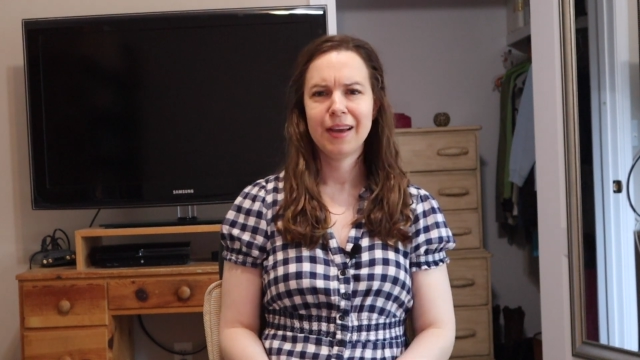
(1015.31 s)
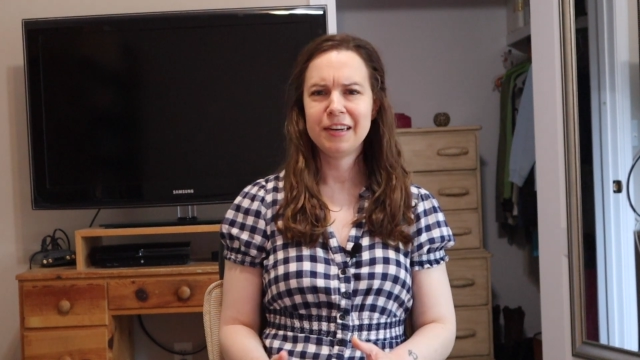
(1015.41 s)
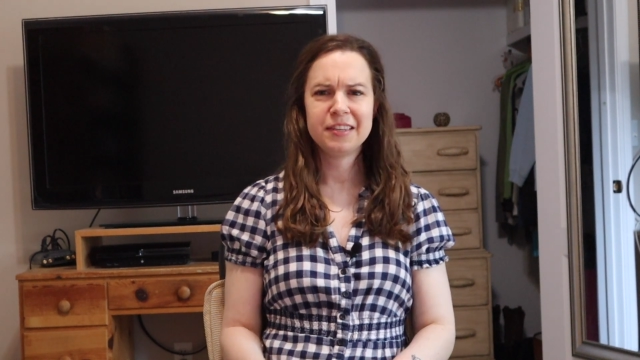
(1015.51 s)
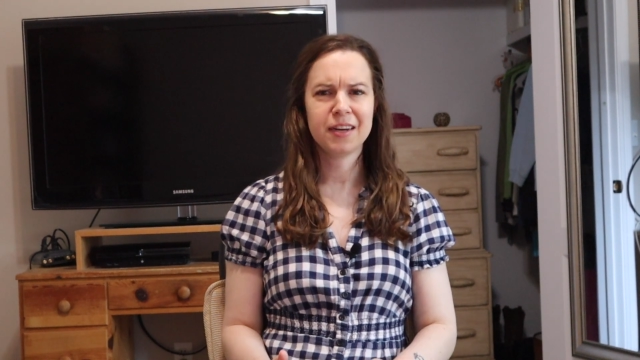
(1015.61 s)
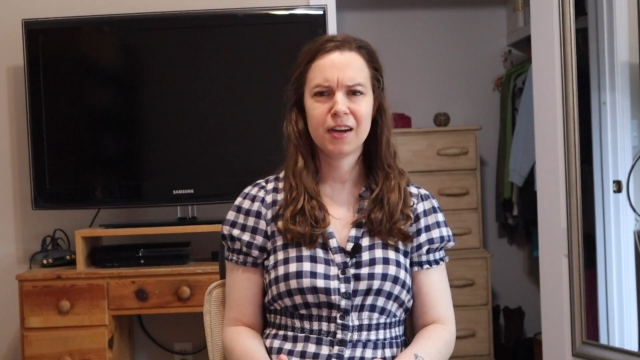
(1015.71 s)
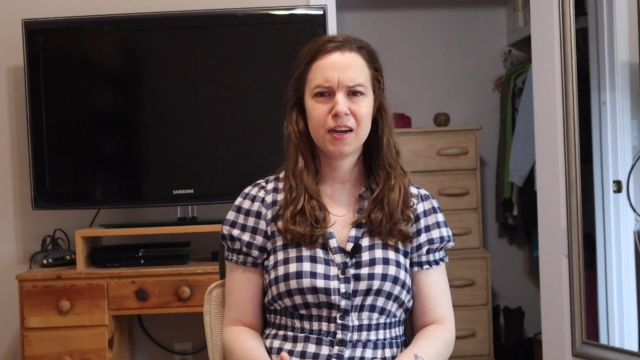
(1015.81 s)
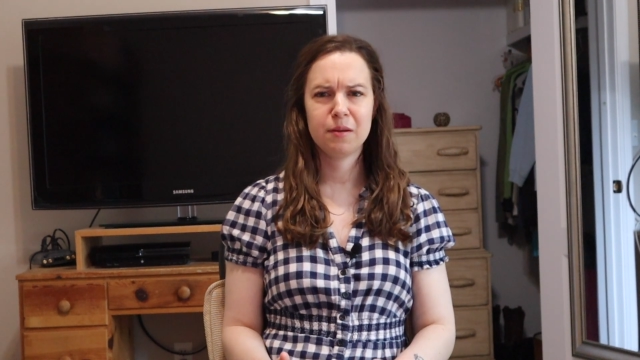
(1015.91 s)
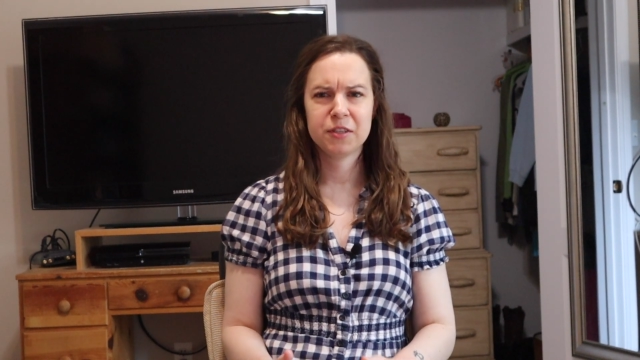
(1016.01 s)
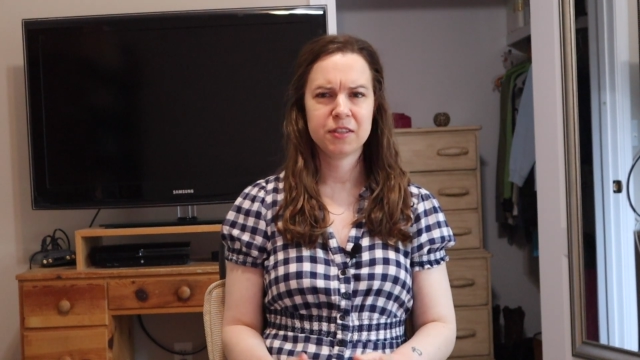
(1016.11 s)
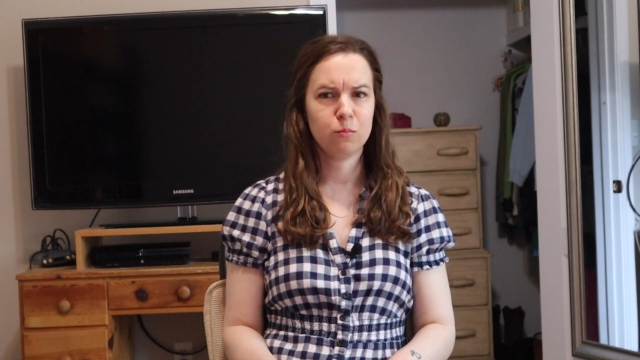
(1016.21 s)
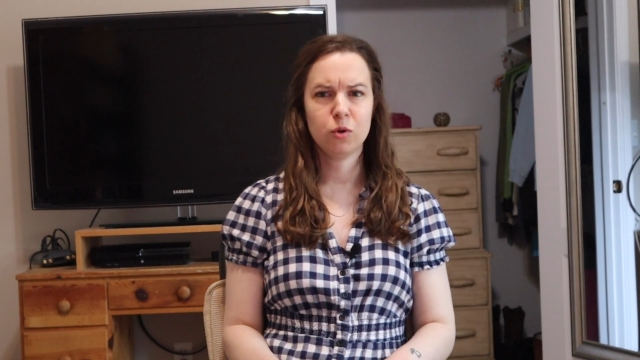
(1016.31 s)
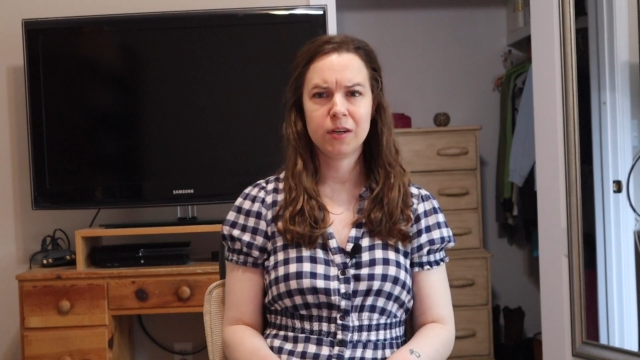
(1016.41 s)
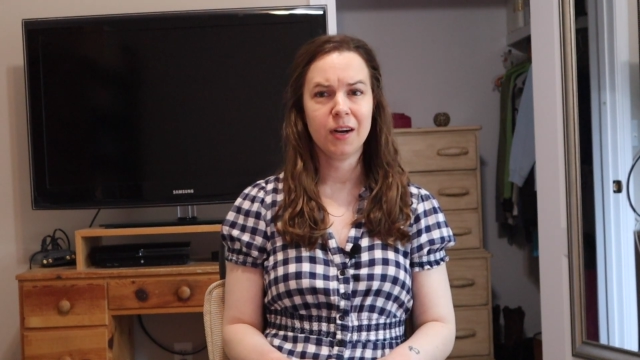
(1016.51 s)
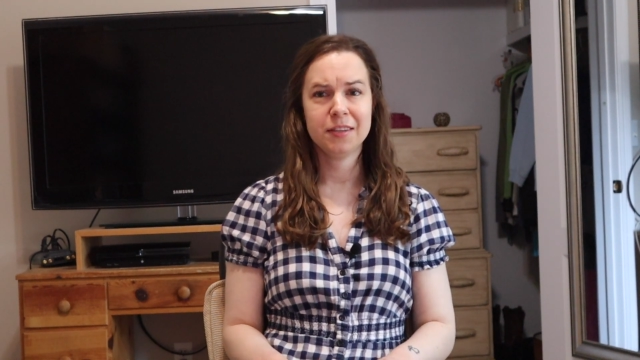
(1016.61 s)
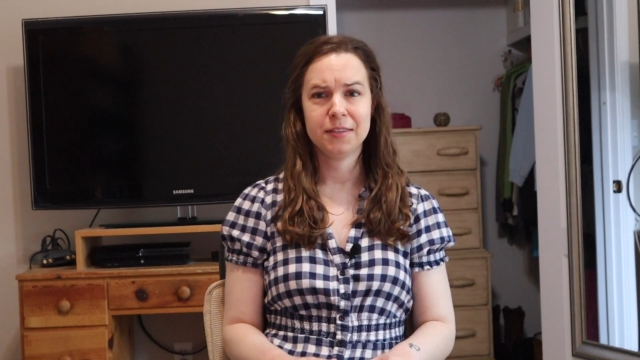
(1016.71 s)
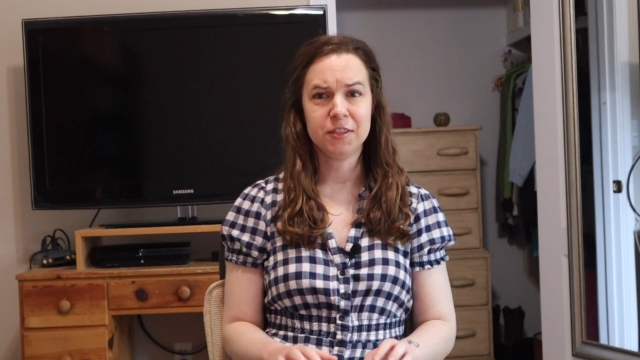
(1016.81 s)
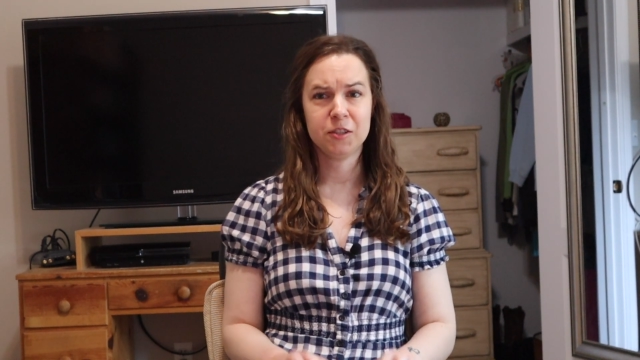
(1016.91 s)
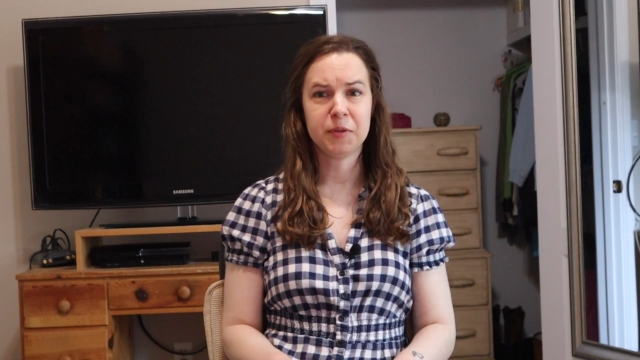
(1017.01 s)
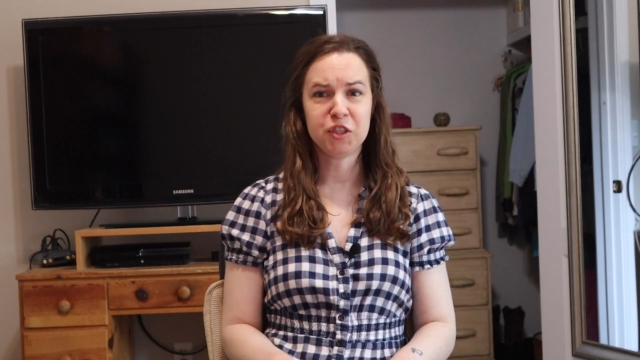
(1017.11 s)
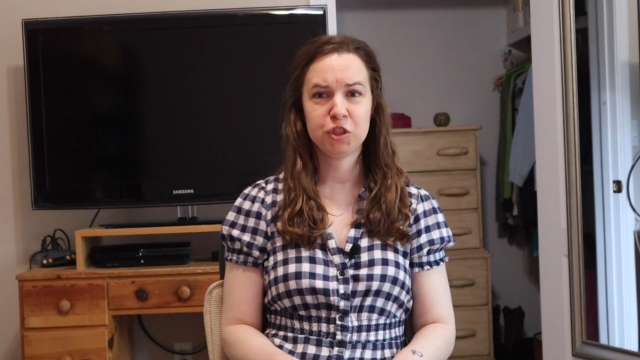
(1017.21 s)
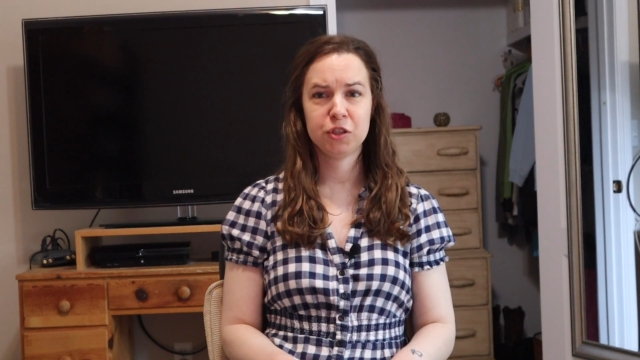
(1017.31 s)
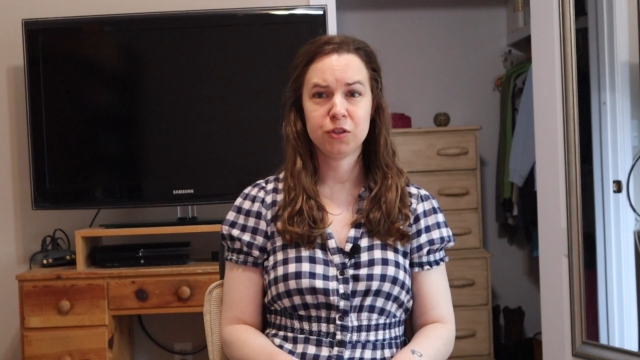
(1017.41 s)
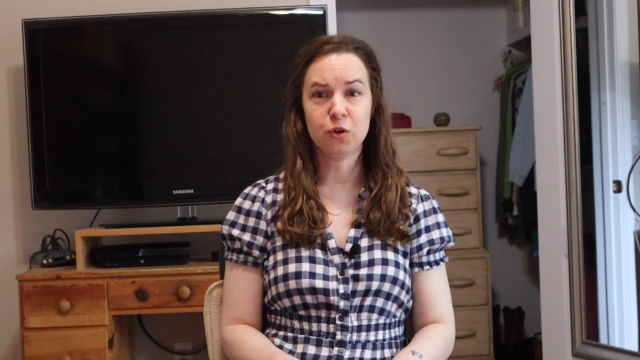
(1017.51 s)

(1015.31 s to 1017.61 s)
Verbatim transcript: Anytime someone got suspicious